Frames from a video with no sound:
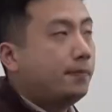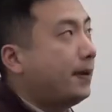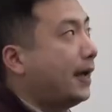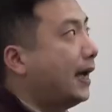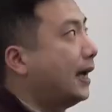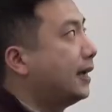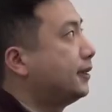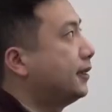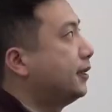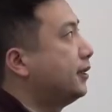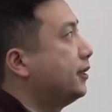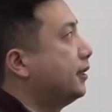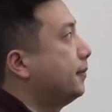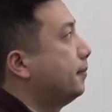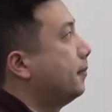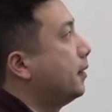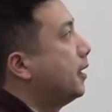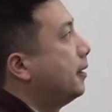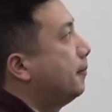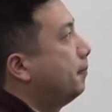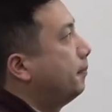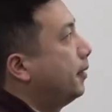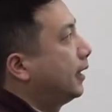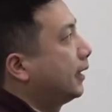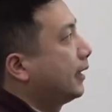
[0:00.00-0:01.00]
pathogen,
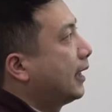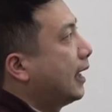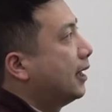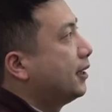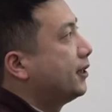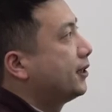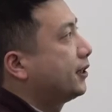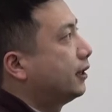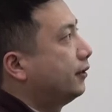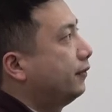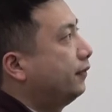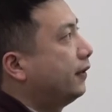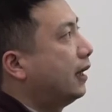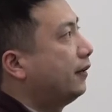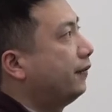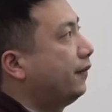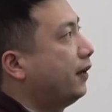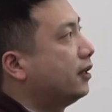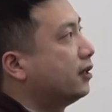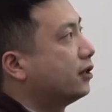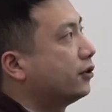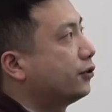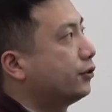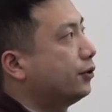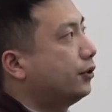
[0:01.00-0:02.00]
but can survive
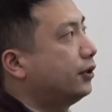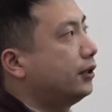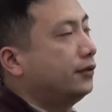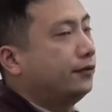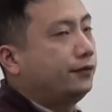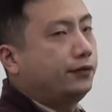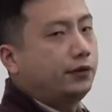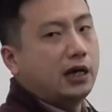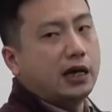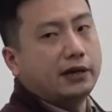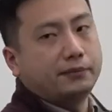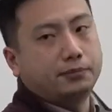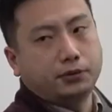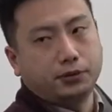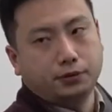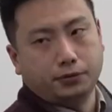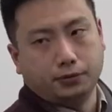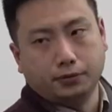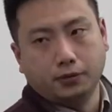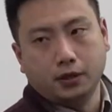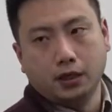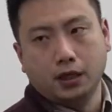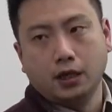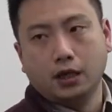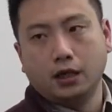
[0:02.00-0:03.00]
in the soil for up
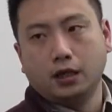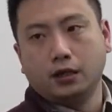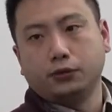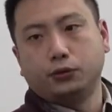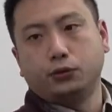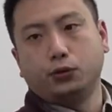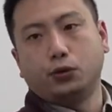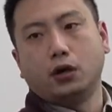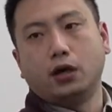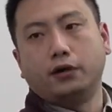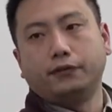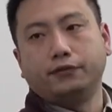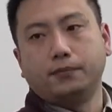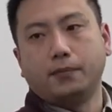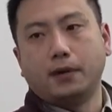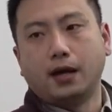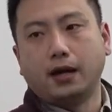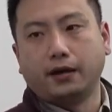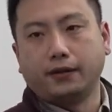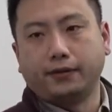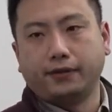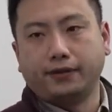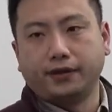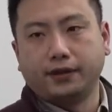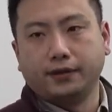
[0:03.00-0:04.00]
to 12
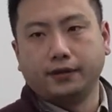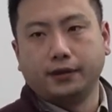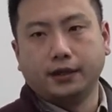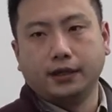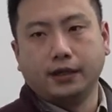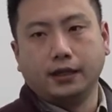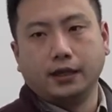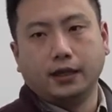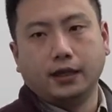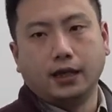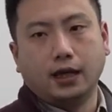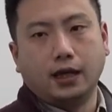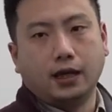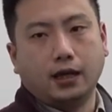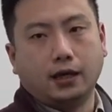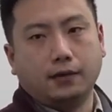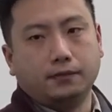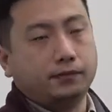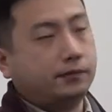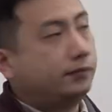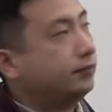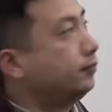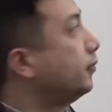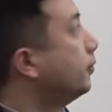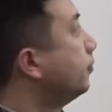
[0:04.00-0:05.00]
months
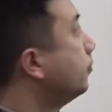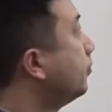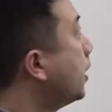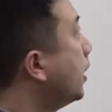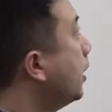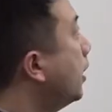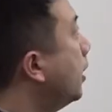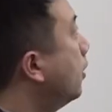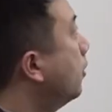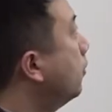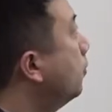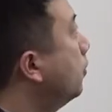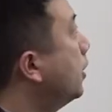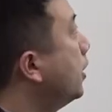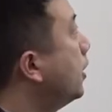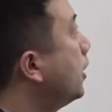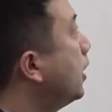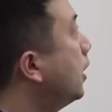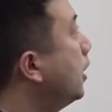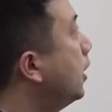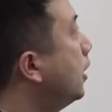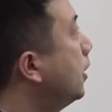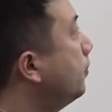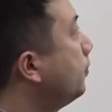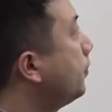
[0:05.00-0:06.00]
um, when
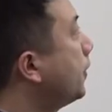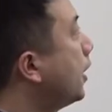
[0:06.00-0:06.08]
um,